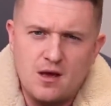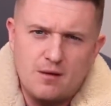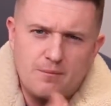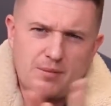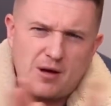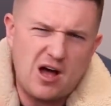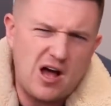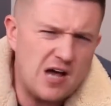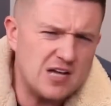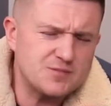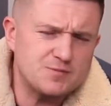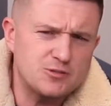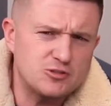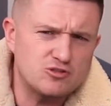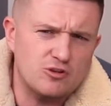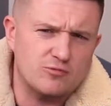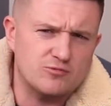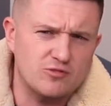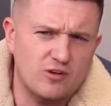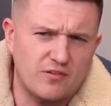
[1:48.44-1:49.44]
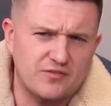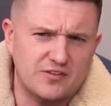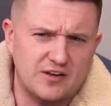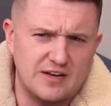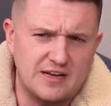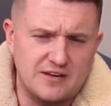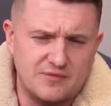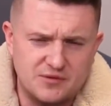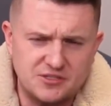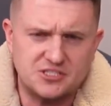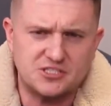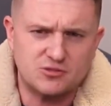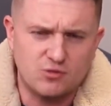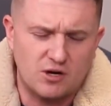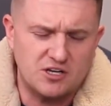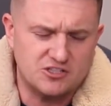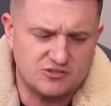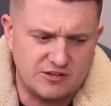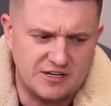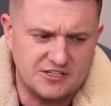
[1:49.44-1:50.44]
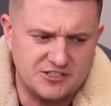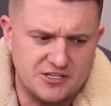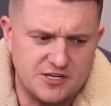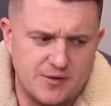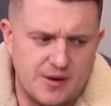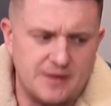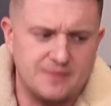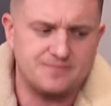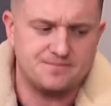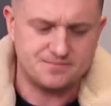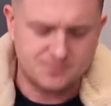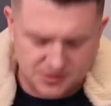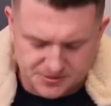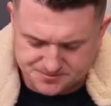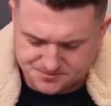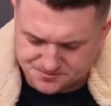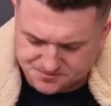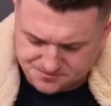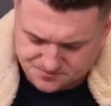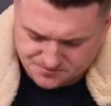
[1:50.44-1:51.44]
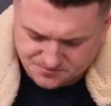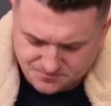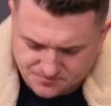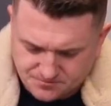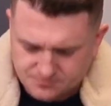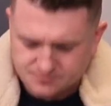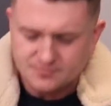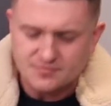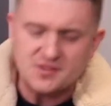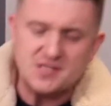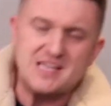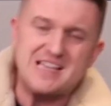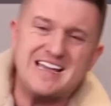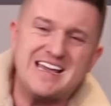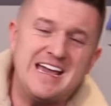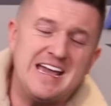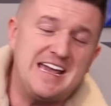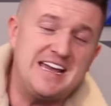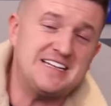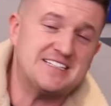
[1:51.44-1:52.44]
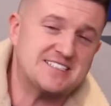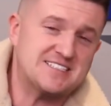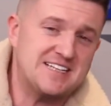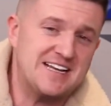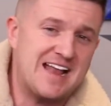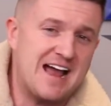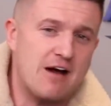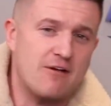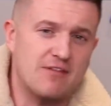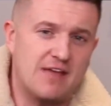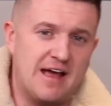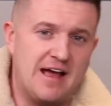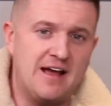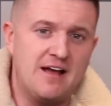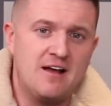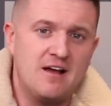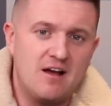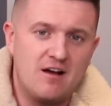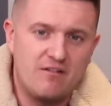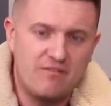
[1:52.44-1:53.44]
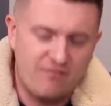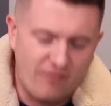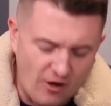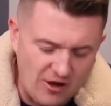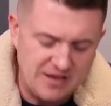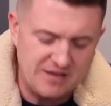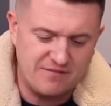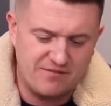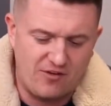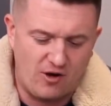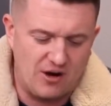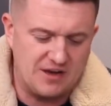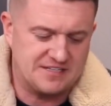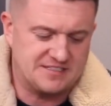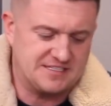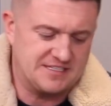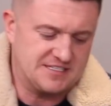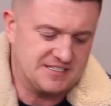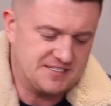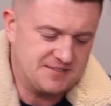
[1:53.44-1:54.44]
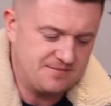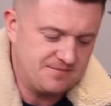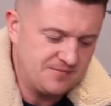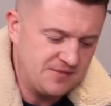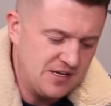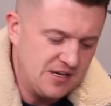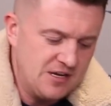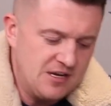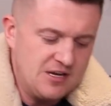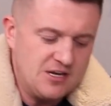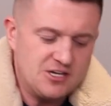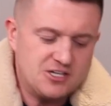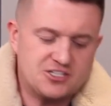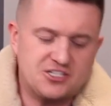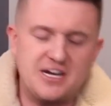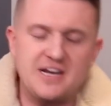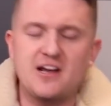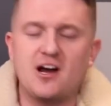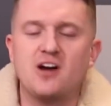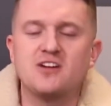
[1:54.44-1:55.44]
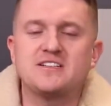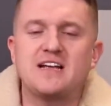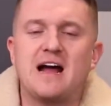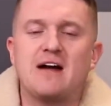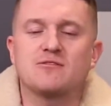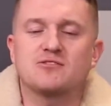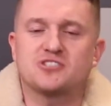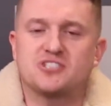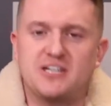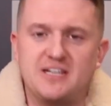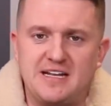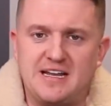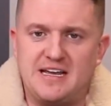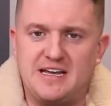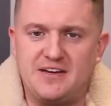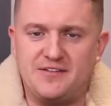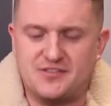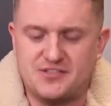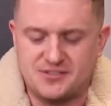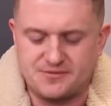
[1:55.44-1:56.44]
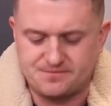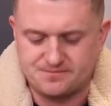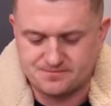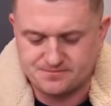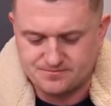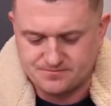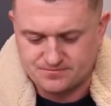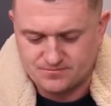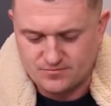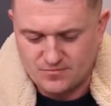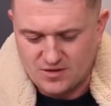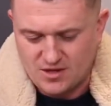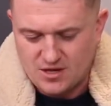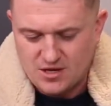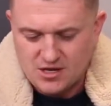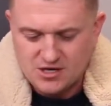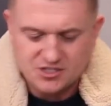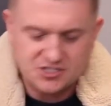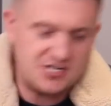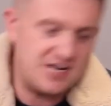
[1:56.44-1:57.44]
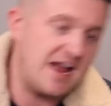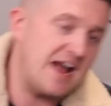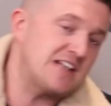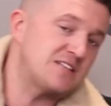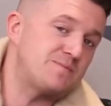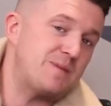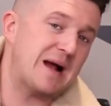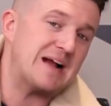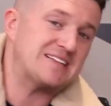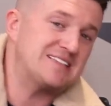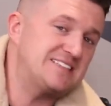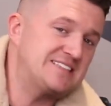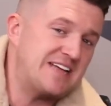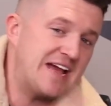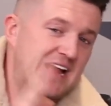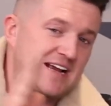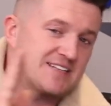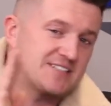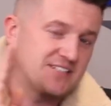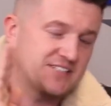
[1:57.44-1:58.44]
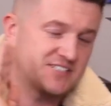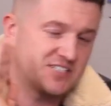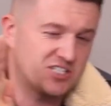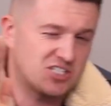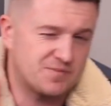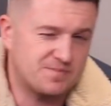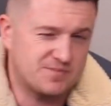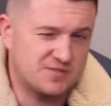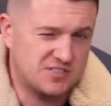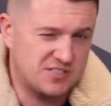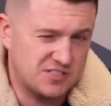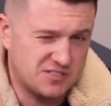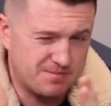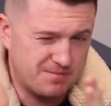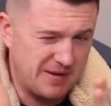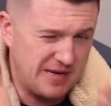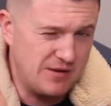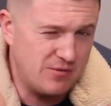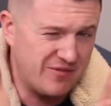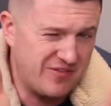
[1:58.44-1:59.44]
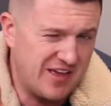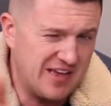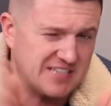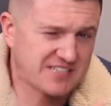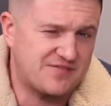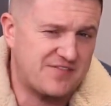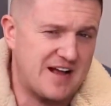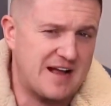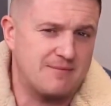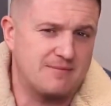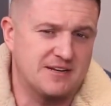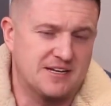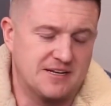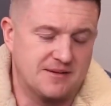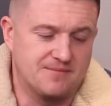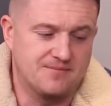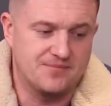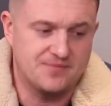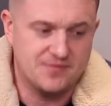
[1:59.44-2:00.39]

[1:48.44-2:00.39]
But her husband dropped her off to leave, which is quite strange anyway. But he's still out there fighting for ISIS. She goes out, she leaves. She heads back to Texas to be with his family.